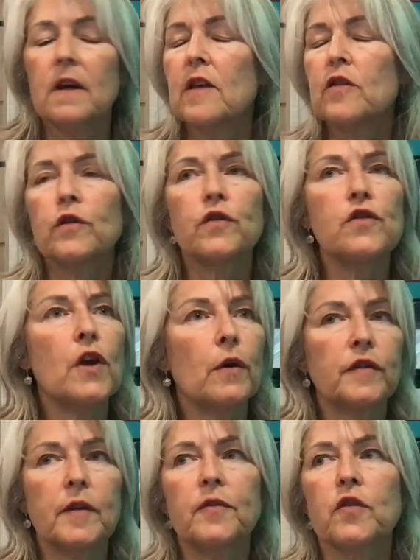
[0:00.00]
There's no
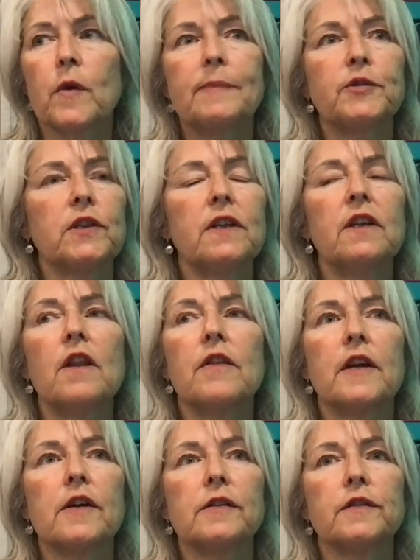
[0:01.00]
subscription.
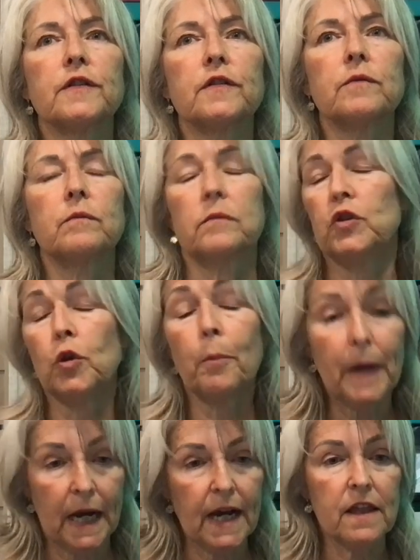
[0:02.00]
You
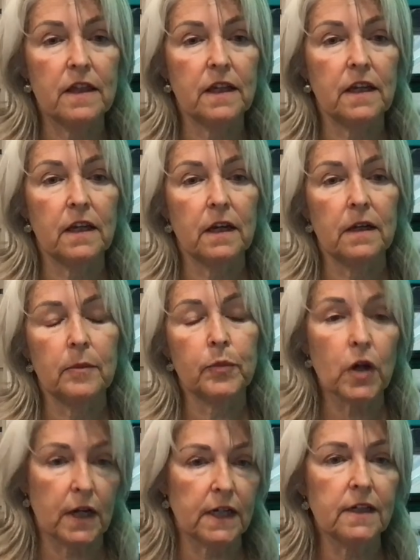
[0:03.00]
buy the
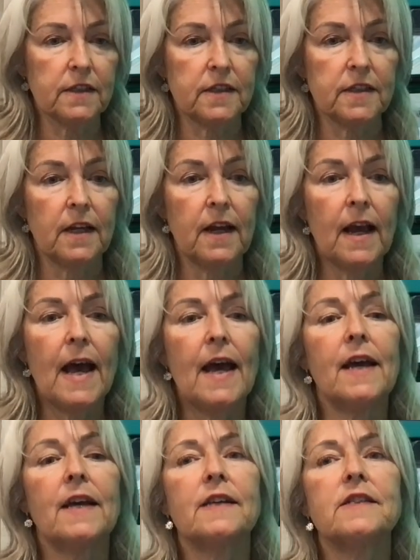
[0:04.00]
product,
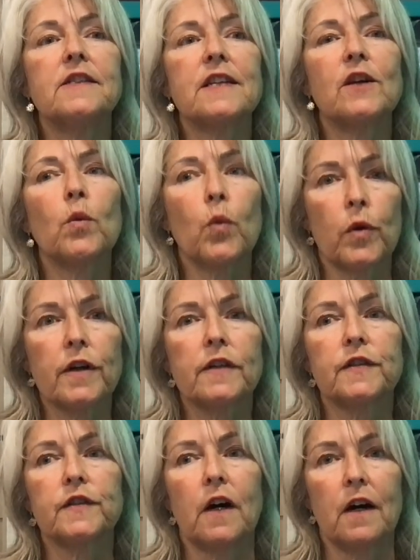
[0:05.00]
and it
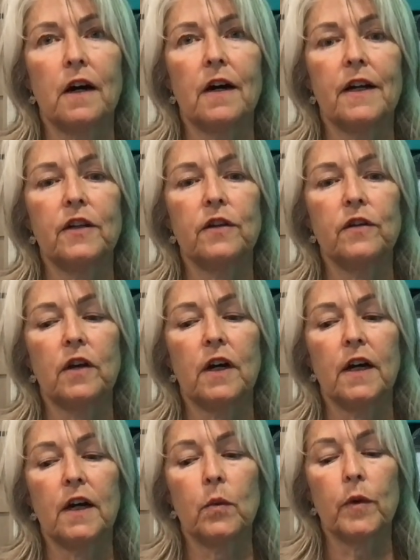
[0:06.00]
works on
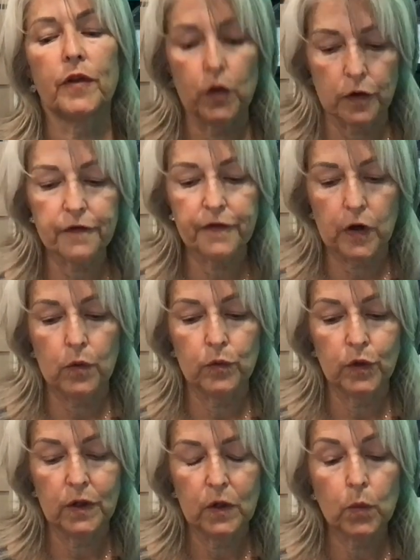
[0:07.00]
with your phone,
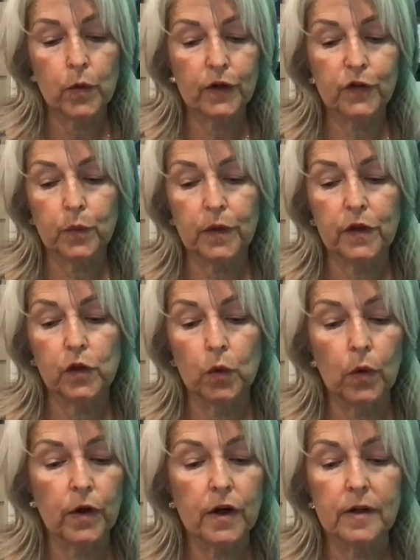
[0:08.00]
works with
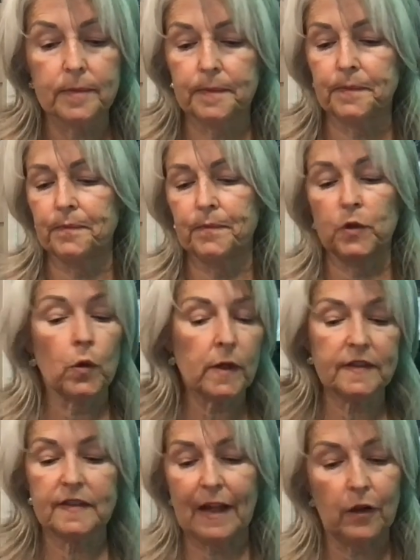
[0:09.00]
your
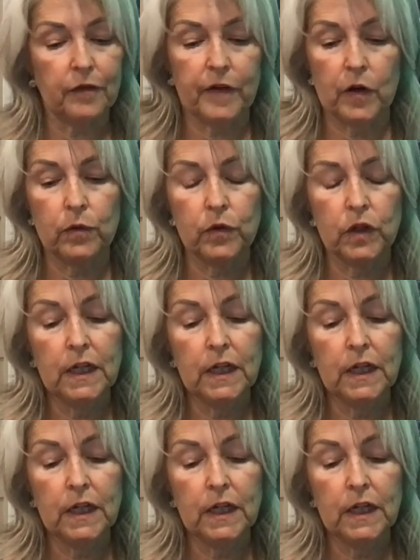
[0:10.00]
cell phone.